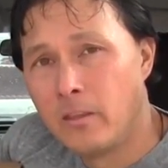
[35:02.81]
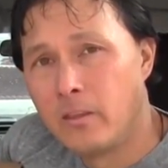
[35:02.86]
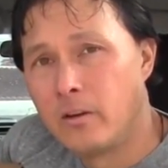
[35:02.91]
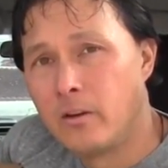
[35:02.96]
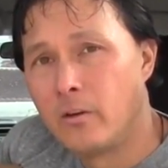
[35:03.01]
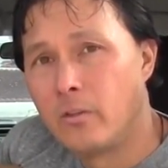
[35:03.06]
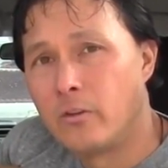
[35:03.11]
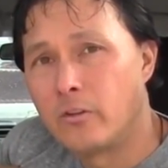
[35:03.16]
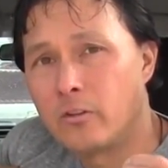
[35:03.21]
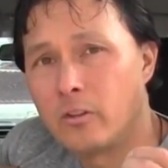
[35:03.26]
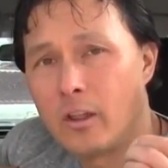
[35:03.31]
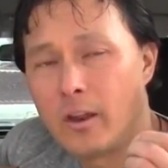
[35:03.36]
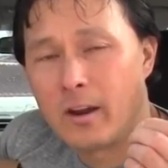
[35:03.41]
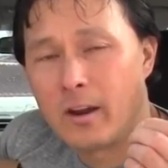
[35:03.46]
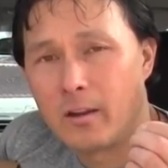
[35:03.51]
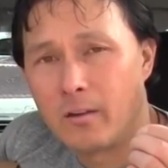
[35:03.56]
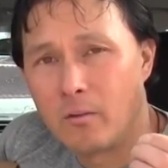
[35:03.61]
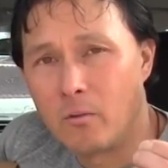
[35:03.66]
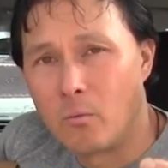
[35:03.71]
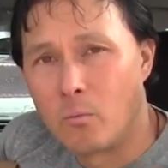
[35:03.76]
You know, there's
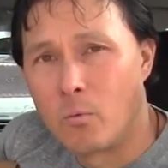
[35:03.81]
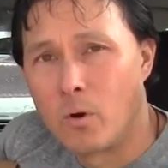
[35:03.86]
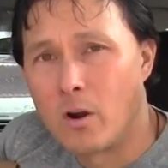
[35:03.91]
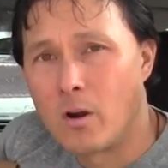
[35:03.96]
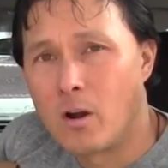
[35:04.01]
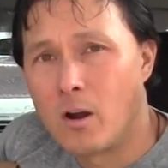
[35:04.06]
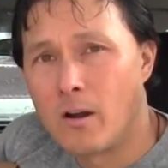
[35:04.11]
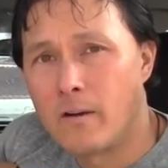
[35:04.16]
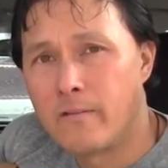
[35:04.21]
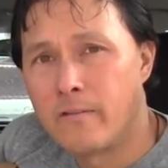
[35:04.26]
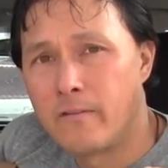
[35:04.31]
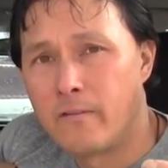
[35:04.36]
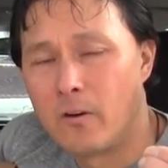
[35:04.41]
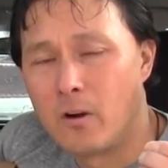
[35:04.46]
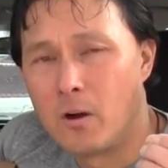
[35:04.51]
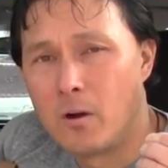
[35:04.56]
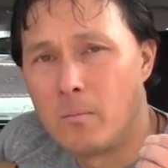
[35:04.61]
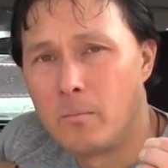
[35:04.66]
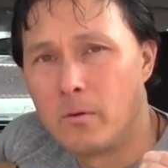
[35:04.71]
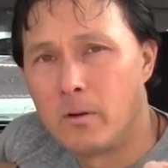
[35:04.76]
of runoff
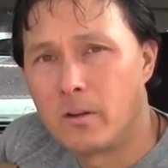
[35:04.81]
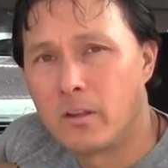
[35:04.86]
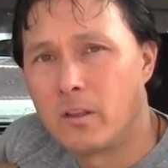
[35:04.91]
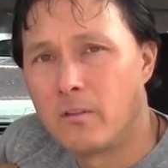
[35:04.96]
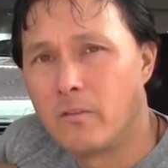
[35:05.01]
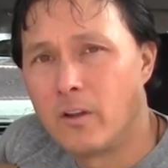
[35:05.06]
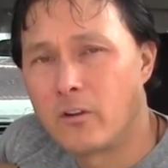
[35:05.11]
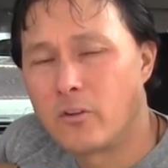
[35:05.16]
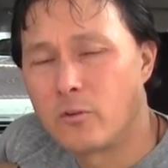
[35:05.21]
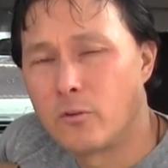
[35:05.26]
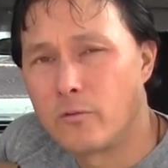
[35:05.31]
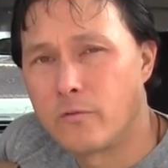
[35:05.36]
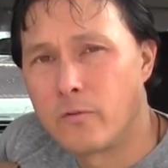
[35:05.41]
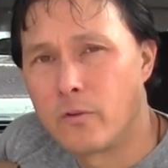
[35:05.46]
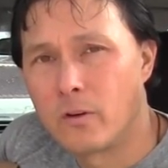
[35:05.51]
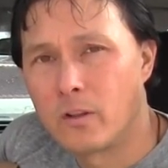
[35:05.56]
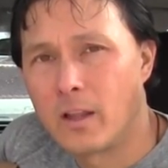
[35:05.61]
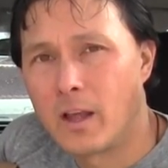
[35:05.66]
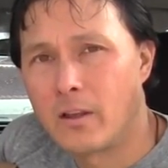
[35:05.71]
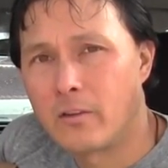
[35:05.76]
from conventional
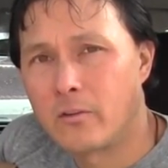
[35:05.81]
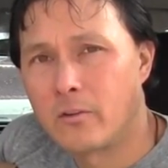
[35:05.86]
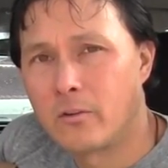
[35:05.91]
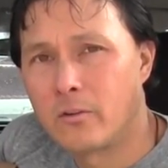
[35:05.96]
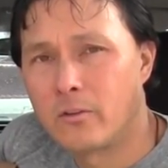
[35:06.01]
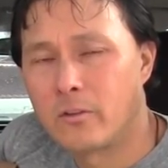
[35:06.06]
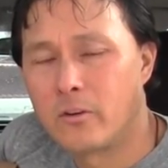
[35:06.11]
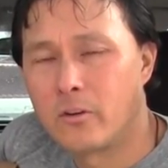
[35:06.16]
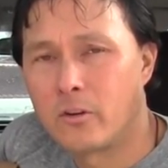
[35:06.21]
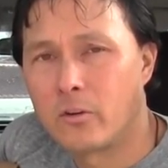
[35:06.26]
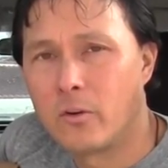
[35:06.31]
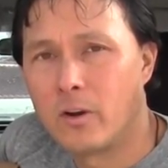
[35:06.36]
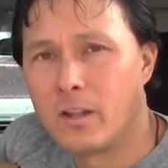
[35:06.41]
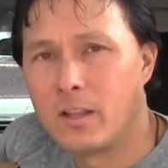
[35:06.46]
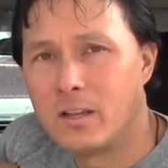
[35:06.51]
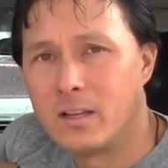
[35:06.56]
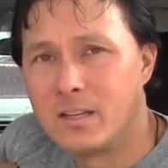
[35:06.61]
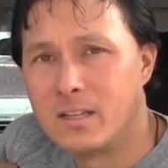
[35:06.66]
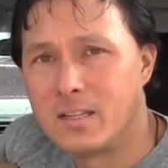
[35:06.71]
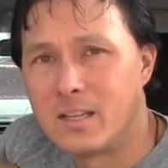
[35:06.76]
fertilizers that are
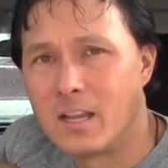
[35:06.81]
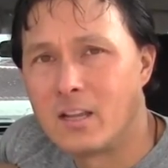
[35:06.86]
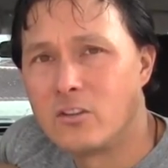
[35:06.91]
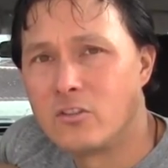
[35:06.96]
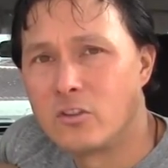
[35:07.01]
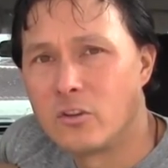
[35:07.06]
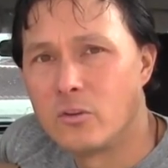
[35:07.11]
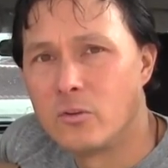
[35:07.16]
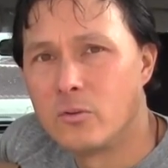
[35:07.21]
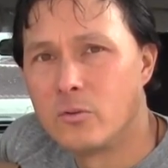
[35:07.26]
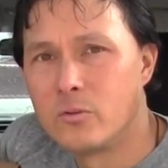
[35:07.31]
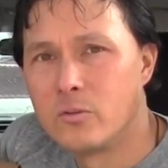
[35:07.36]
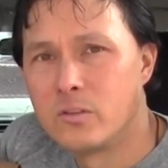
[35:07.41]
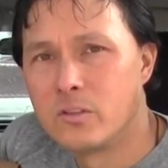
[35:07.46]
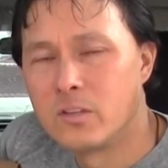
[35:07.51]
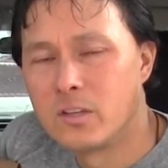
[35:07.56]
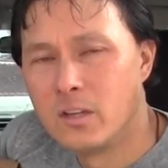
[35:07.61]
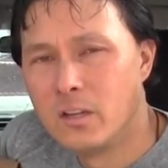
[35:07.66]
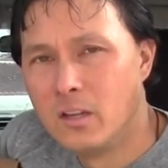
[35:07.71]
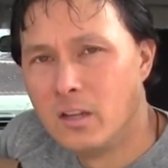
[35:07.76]
creating dead
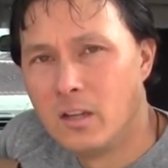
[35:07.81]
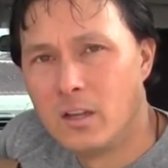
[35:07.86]
zones